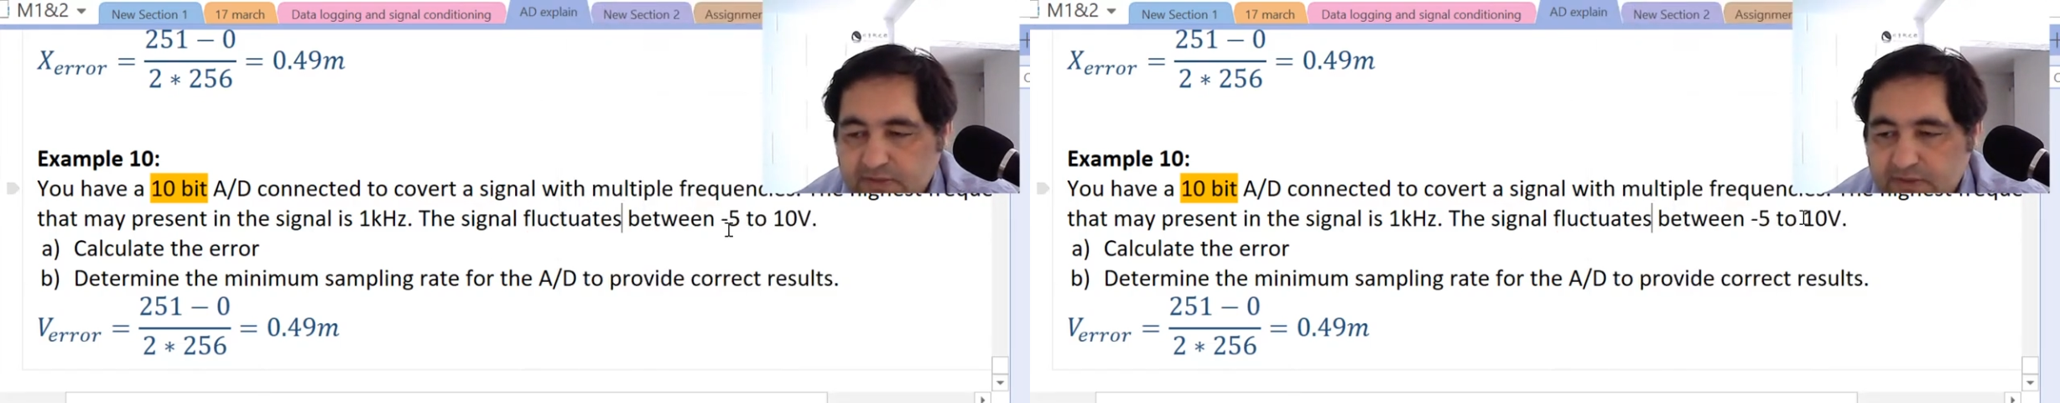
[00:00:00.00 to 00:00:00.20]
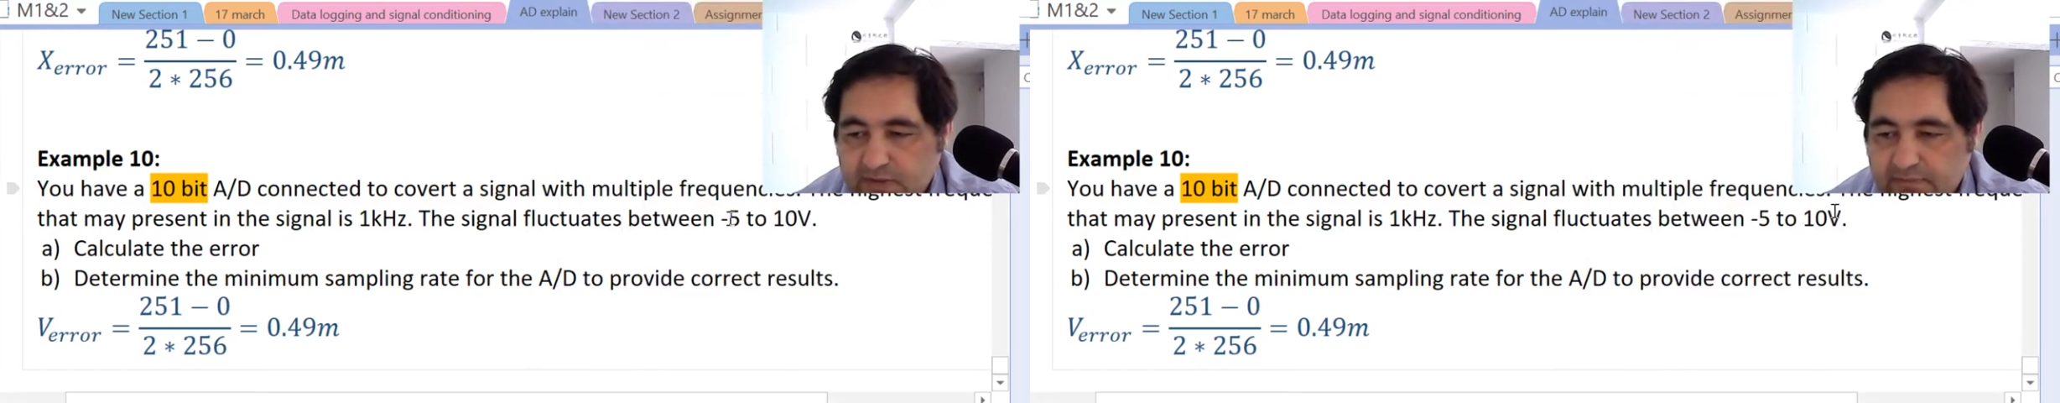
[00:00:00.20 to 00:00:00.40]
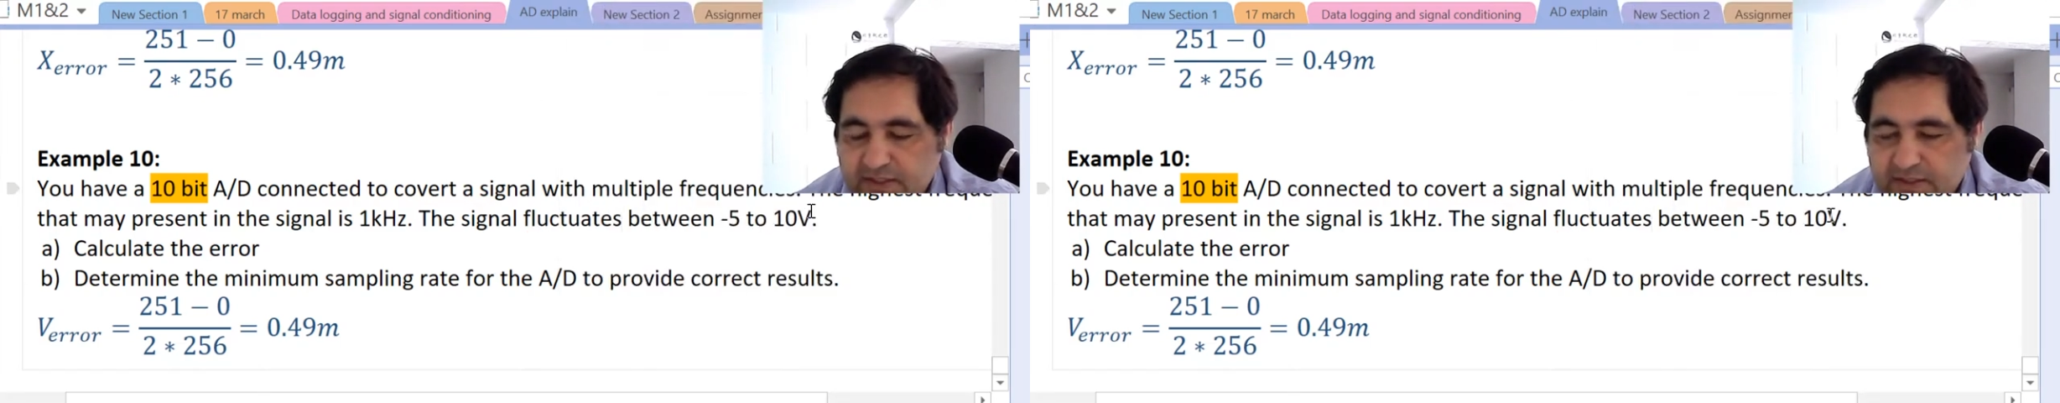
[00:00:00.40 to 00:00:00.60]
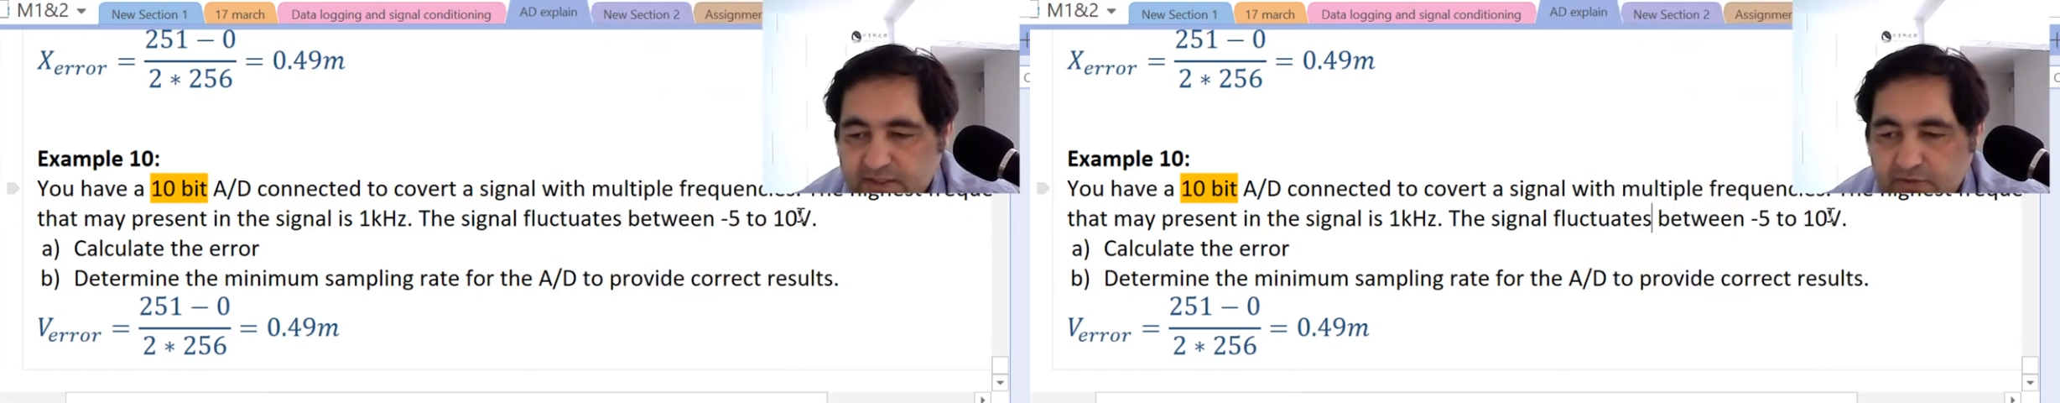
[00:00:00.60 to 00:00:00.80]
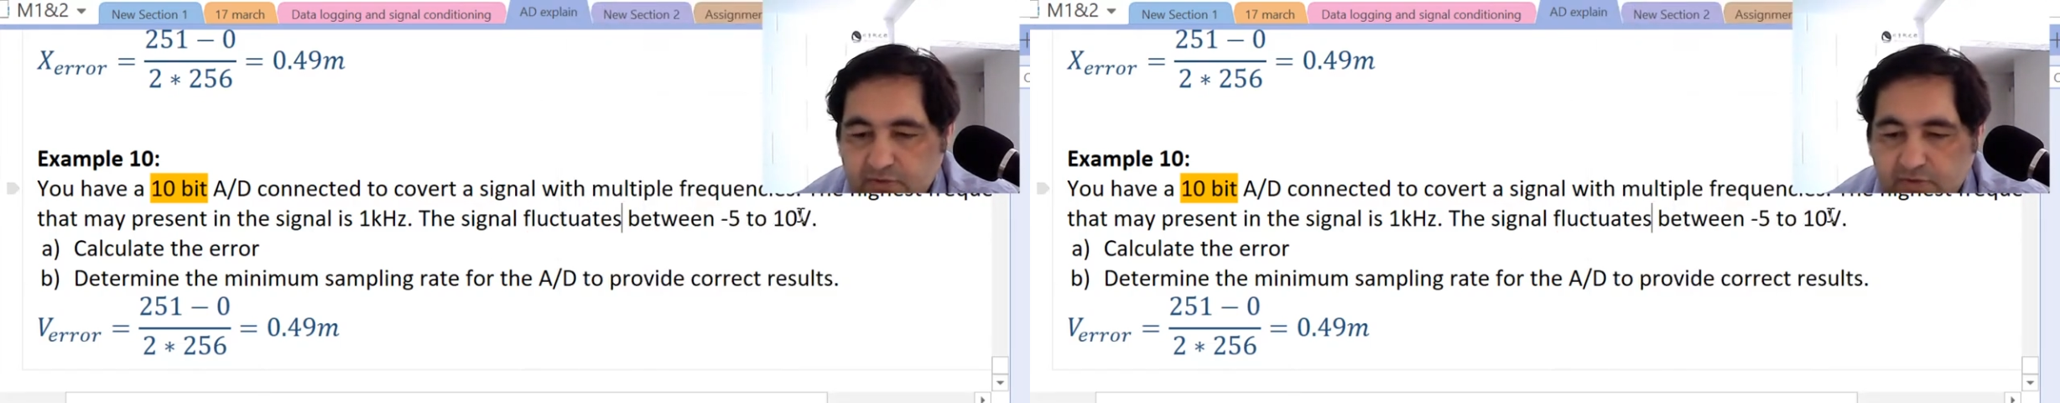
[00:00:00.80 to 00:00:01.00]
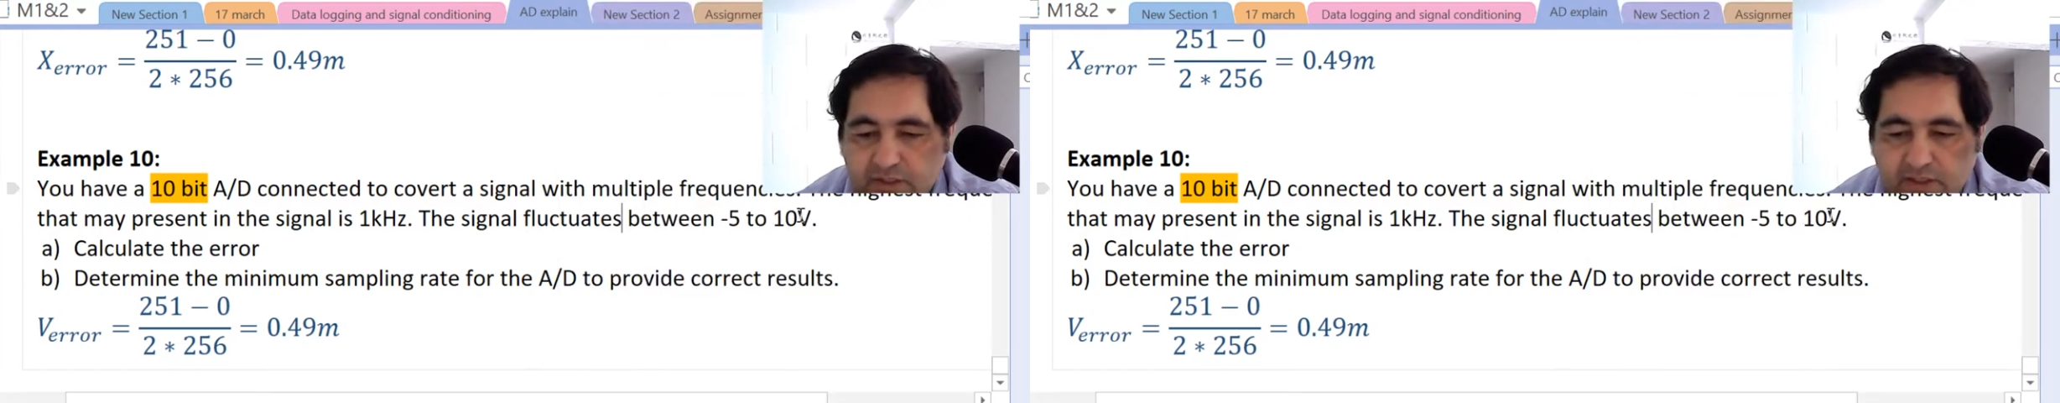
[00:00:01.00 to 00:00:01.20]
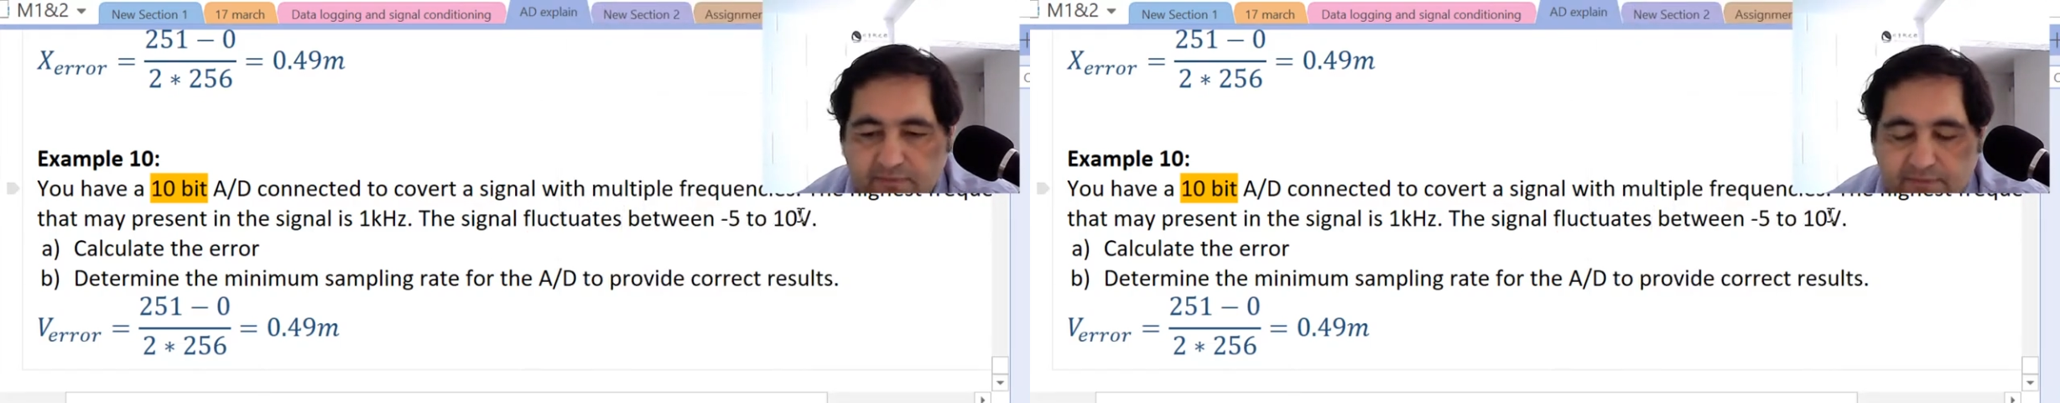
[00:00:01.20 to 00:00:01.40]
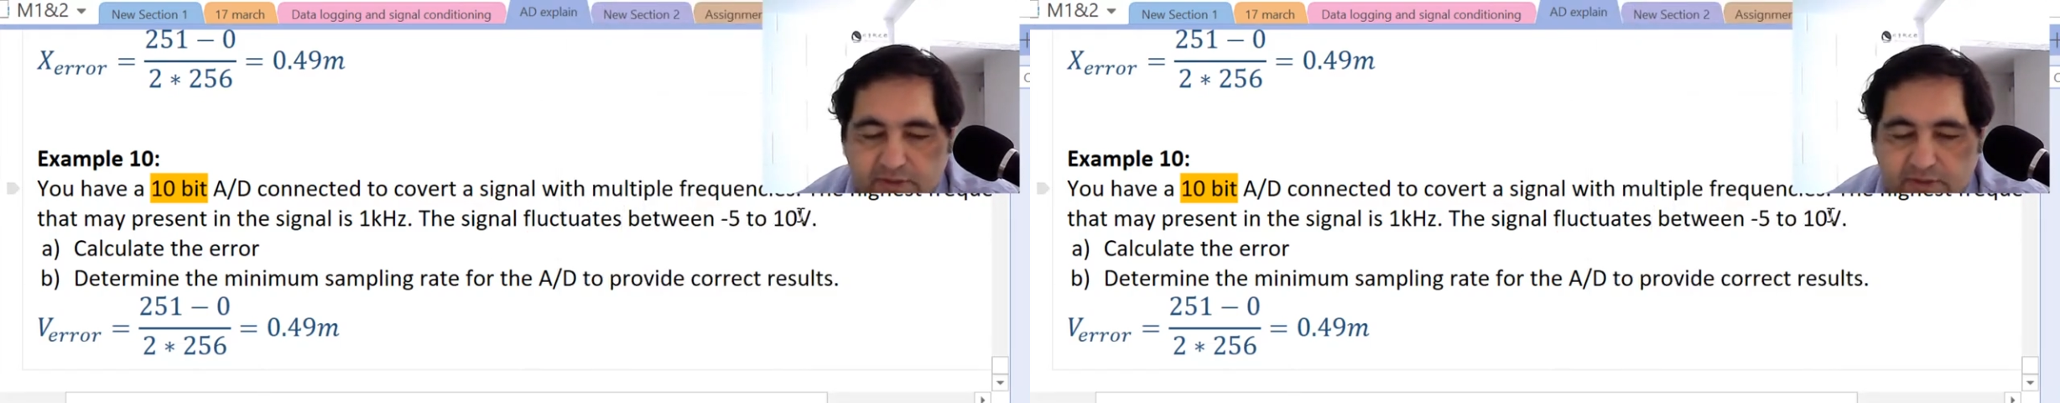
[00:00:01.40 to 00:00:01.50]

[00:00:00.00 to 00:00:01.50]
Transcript: symmetrical,